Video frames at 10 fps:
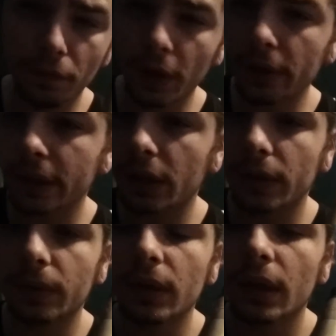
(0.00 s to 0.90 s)
Very
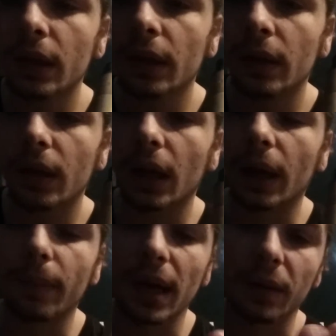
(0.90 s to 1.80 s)
good
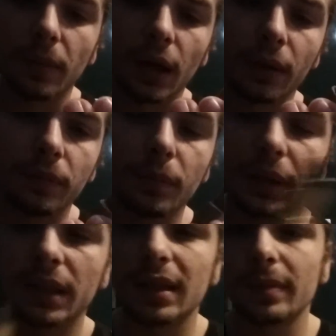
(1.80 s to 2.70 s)
uh, mech mod.
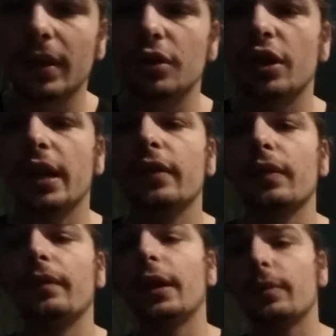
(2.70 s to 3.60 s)
But this has been Jake
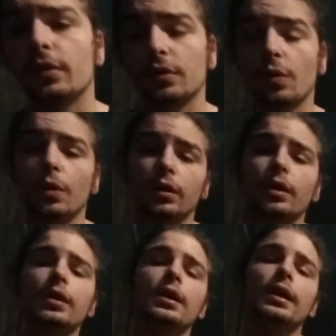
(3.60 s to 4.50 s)
from Vapers
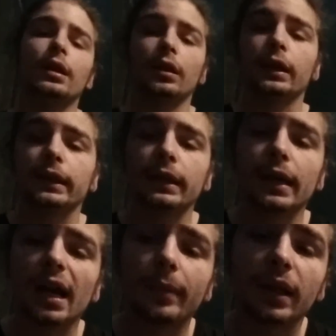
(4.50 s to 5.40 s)
Corner. Like,
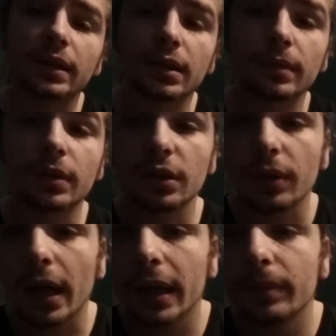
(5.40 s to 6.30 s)
comment,
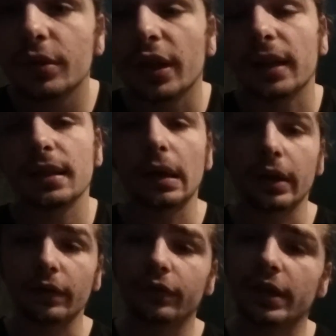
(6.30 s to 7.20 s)
subscribe. Check us out
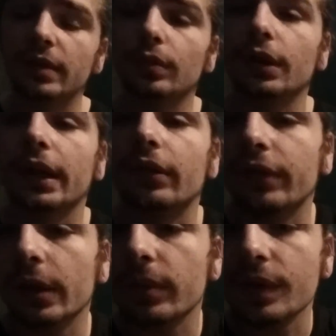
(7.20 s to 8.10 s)
on Facebook at
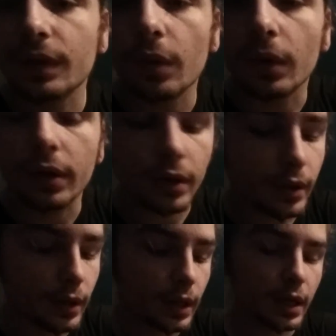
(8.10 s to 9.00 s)
Vapers Corner.